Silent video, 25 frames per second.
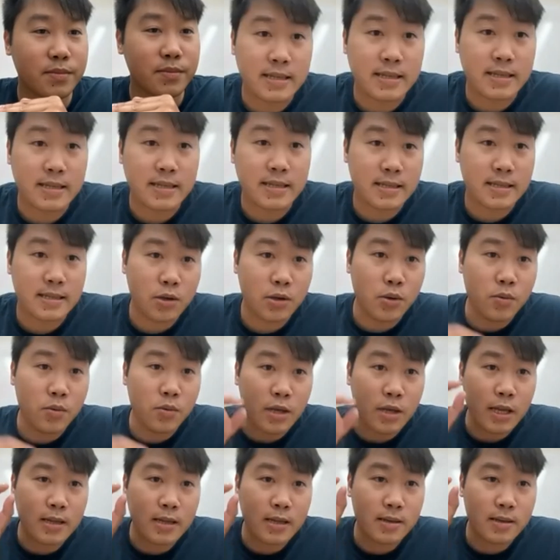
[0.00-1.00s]
Yes, so, so,
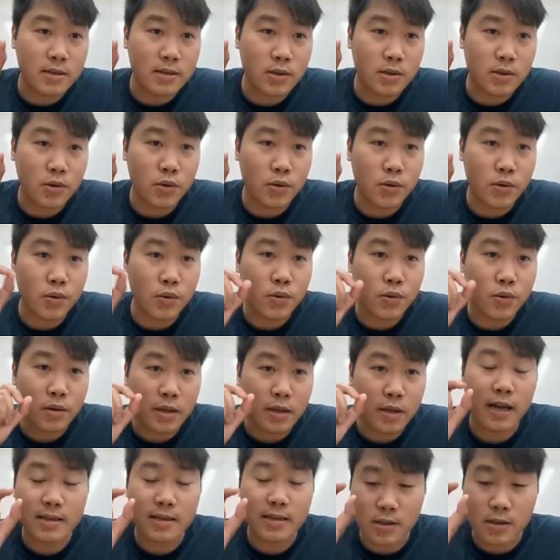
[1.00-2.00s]
you need to do
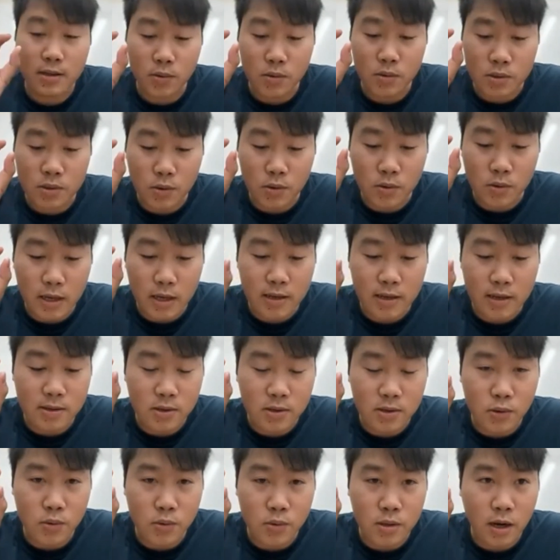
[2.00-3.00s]
yeah, so you do need to
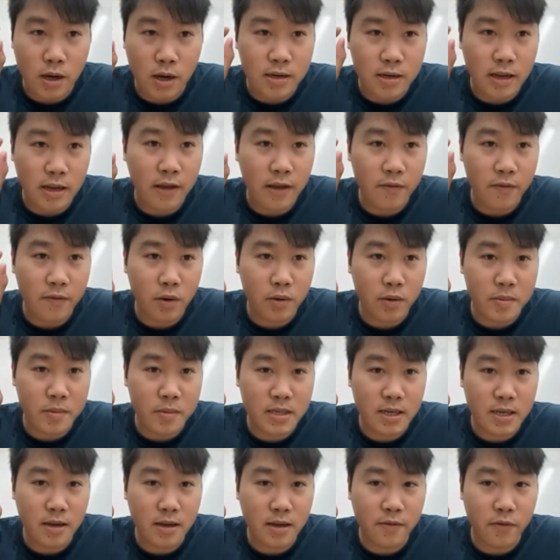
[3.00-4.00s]
do non-native
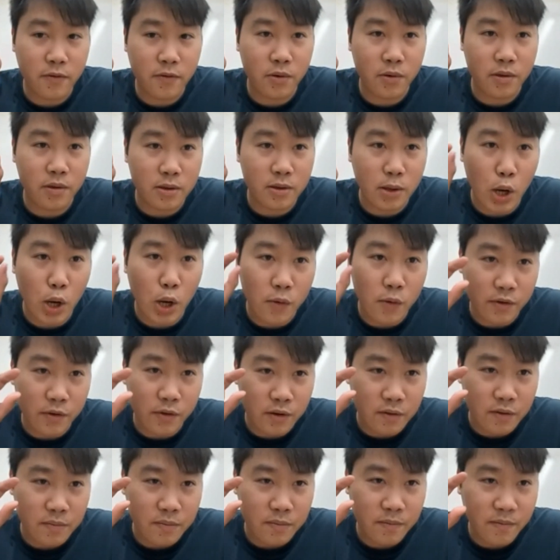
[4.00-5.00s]
arithmetic for the
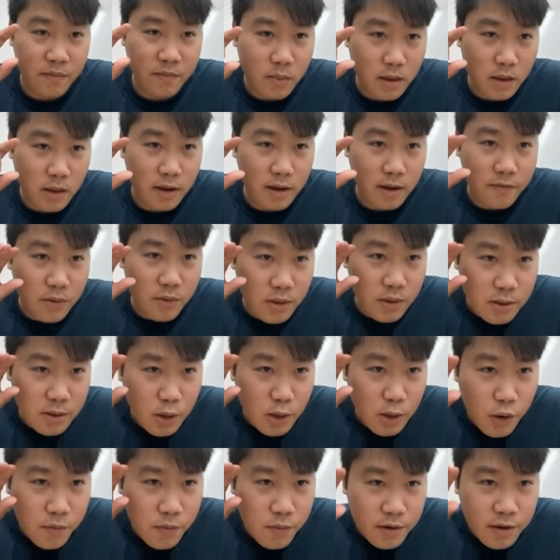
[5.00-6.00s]
Nova uh, for the
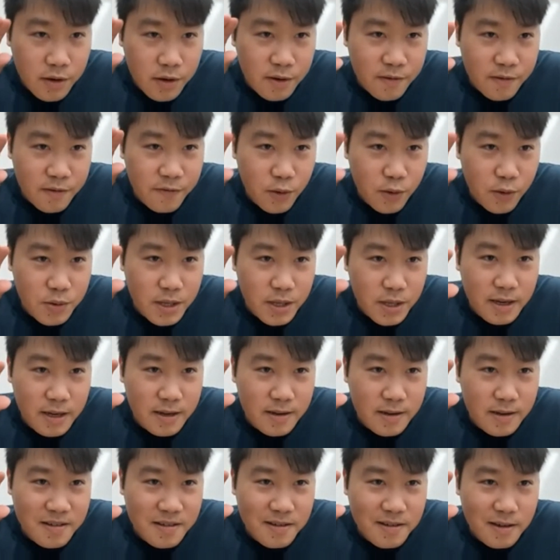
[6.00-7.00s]
Nova folding.